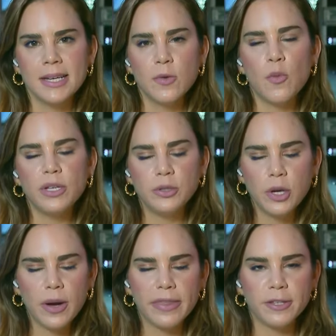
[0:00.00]
Well, we do
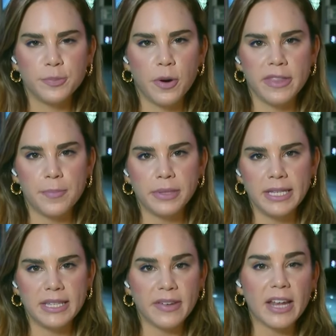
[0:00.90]
know at this point that
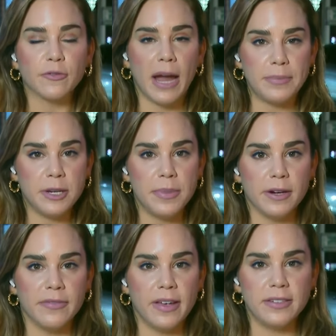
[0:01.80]
police have kind of wrapped up
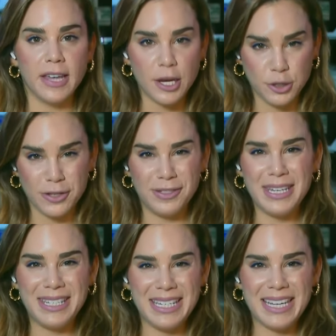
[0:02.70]
their investigation. The
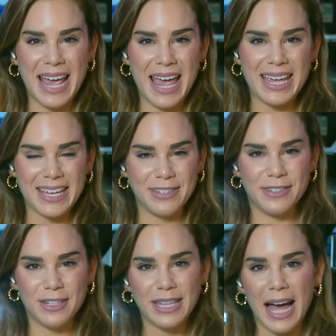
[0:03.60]
CTA is
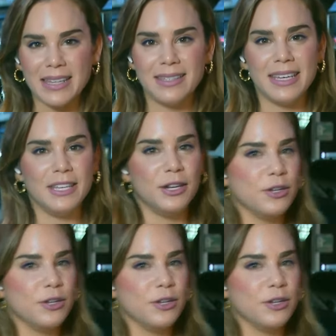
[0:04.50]
still on scene here.